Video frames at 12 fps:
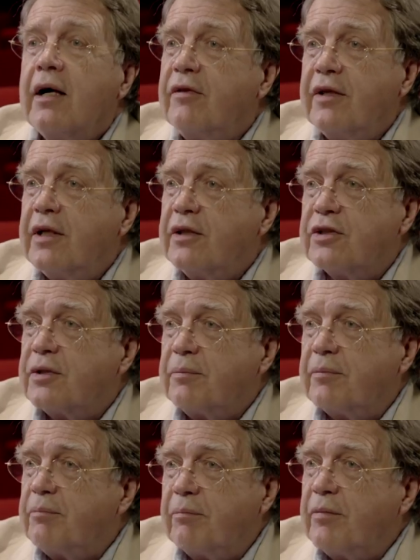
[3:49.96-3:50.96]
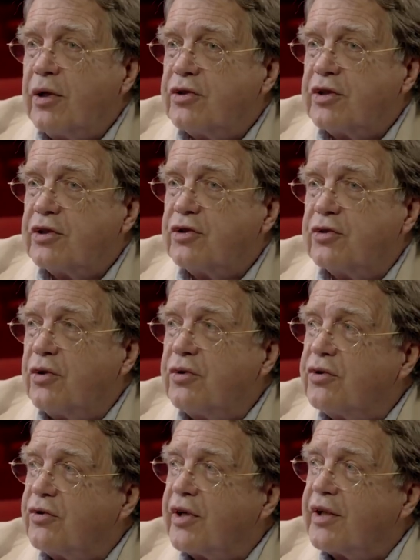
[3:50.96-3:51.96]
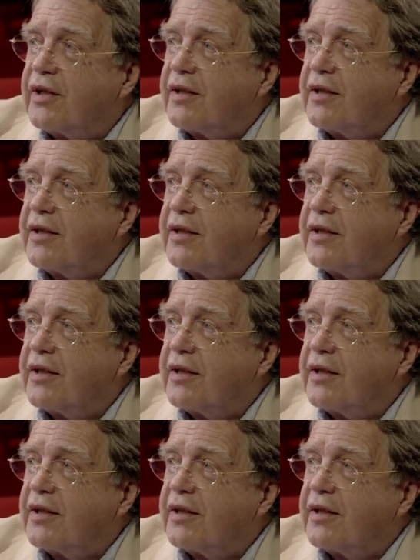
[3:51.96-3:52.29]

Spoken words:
Germany, is most extraordinary.